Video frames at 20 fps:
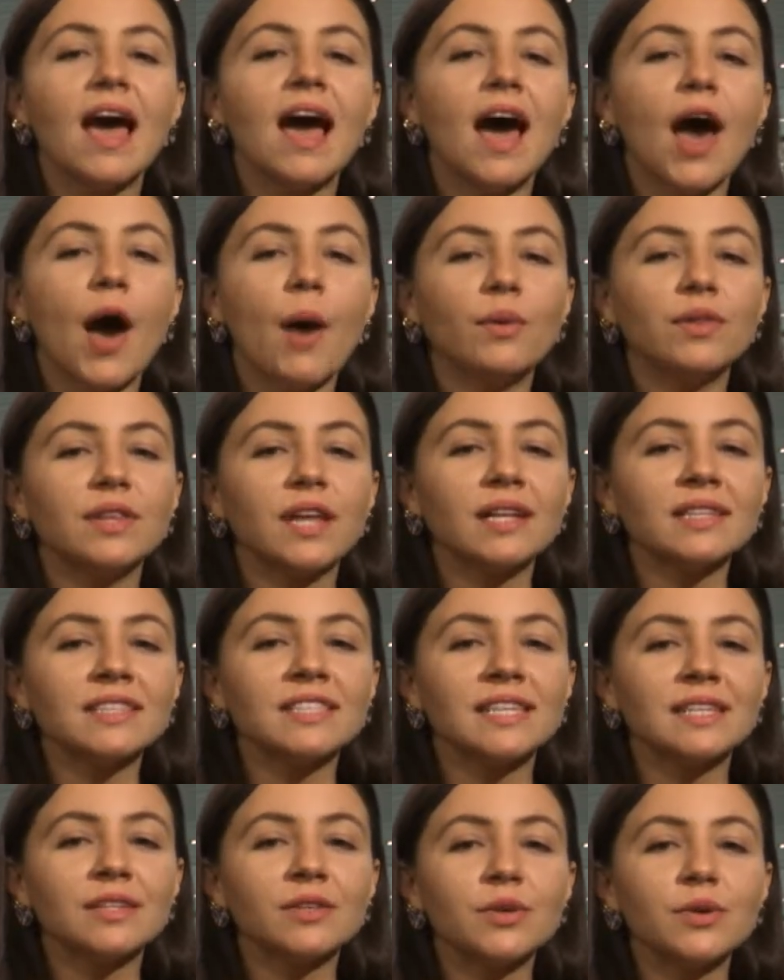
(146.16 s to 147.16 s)
I will now
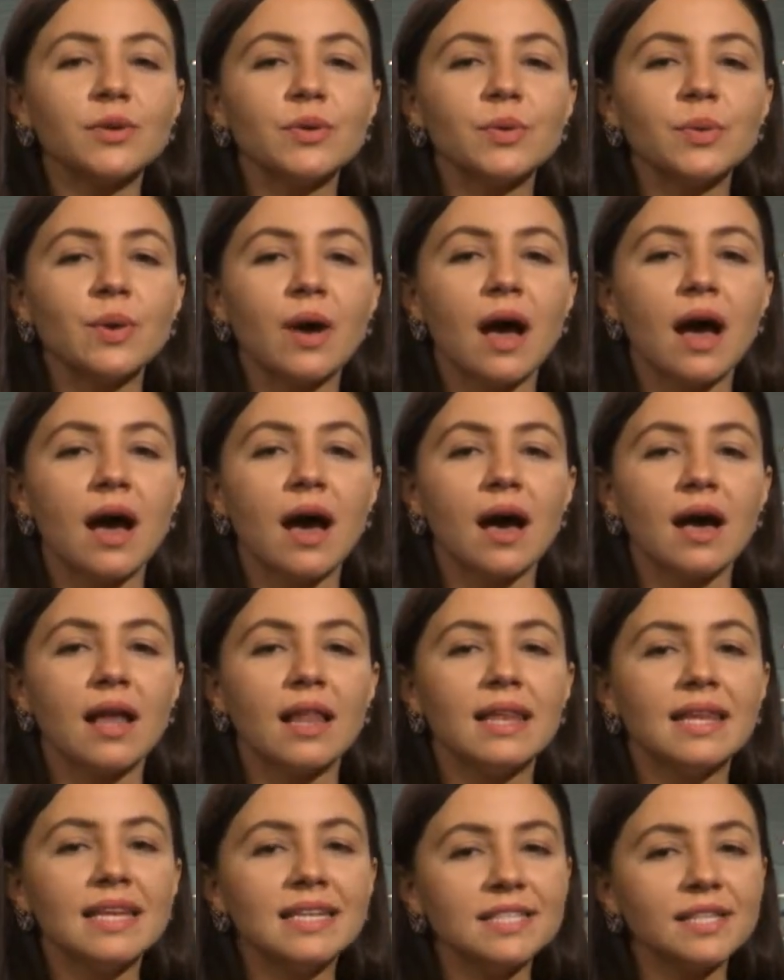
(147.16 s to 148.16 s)
tell you a
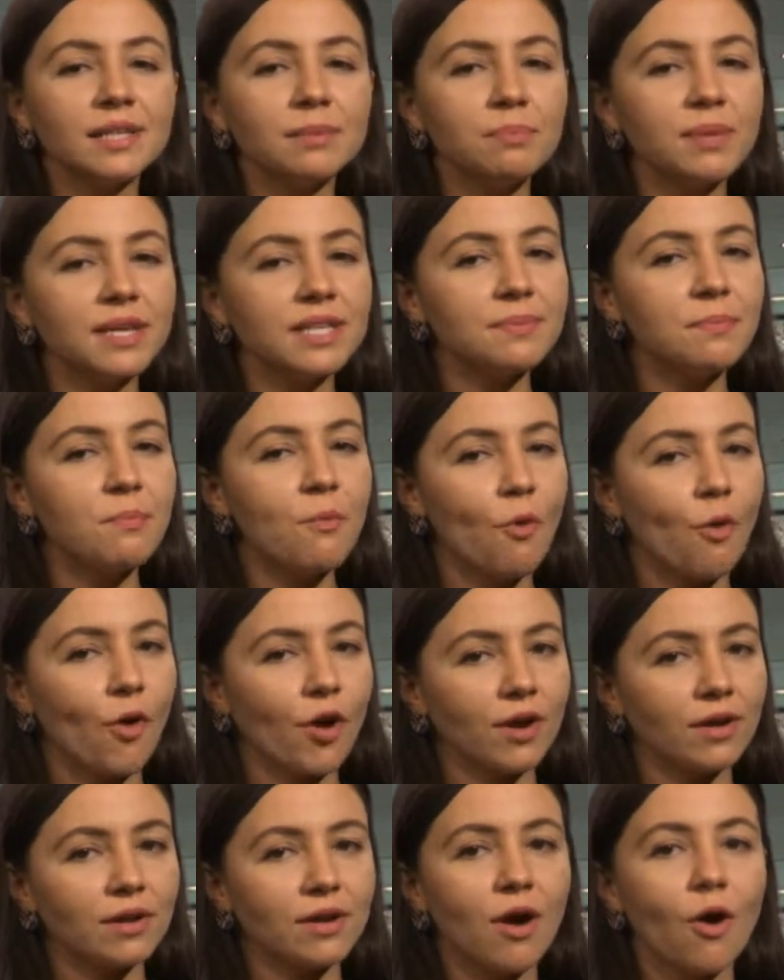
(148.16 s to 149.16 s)
little bit
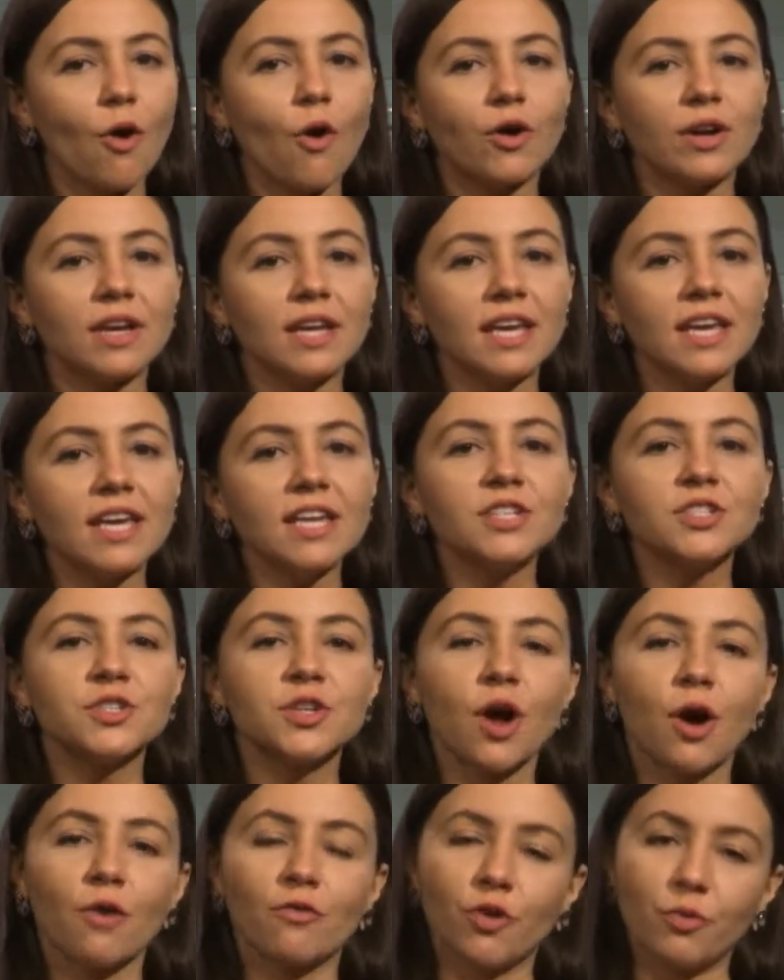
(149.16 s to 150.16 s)
more on each
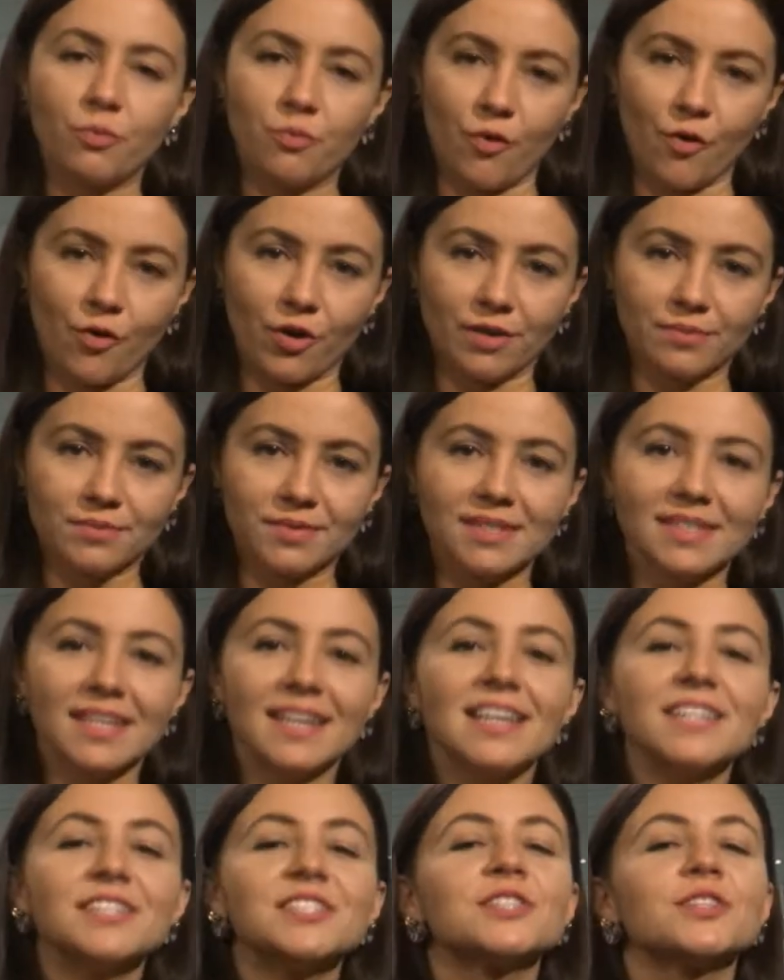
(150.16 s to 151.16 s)
of our programs.
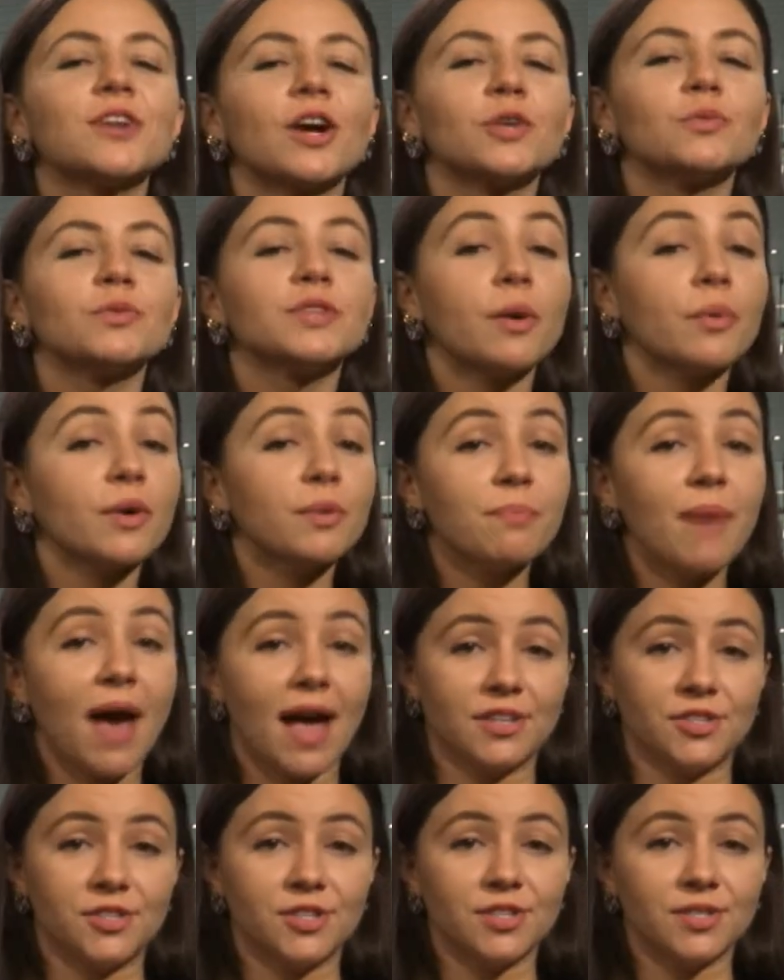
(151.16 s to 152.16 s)
Let's start with our
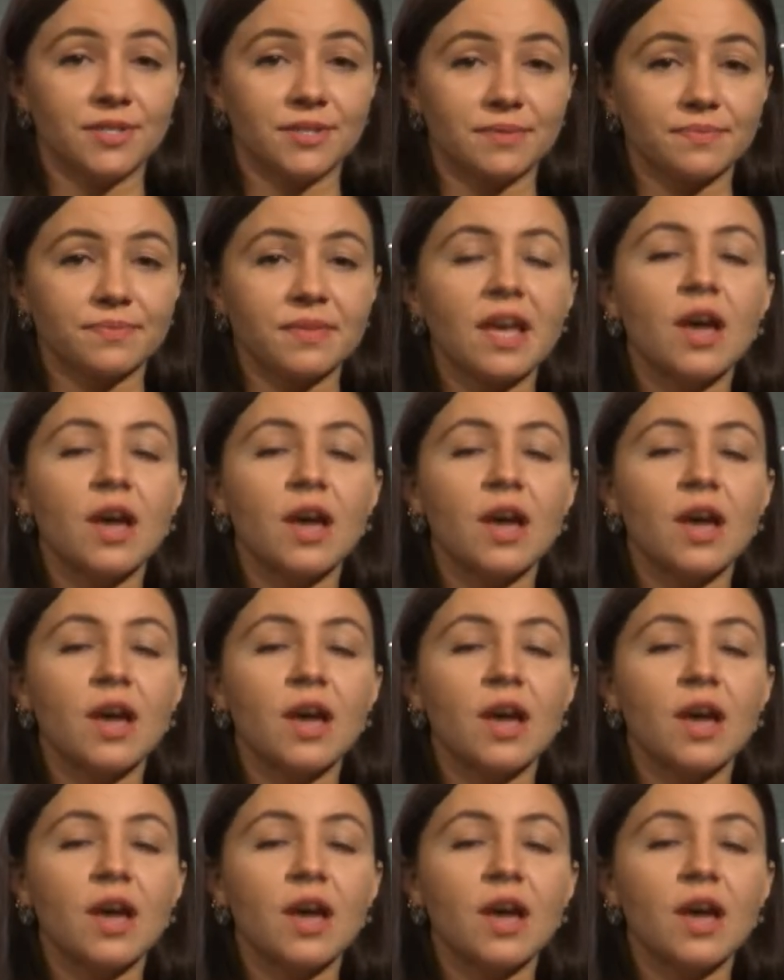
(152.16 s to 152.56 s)
bachelor's.